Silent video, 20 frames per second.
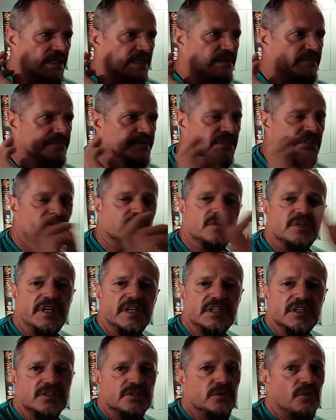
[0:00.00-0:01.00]
if it's
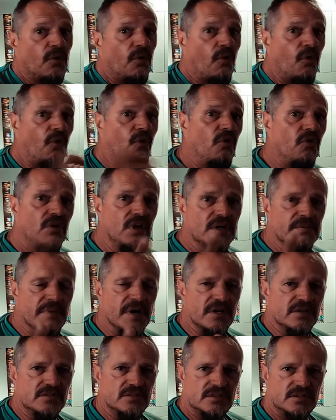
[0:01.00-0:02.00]
connected to all the
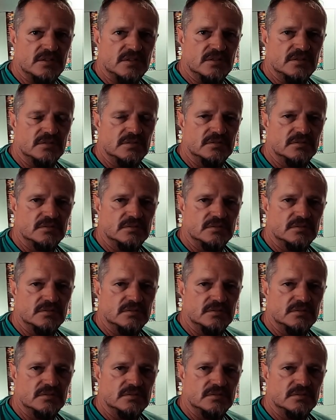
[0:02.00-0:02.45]
bits,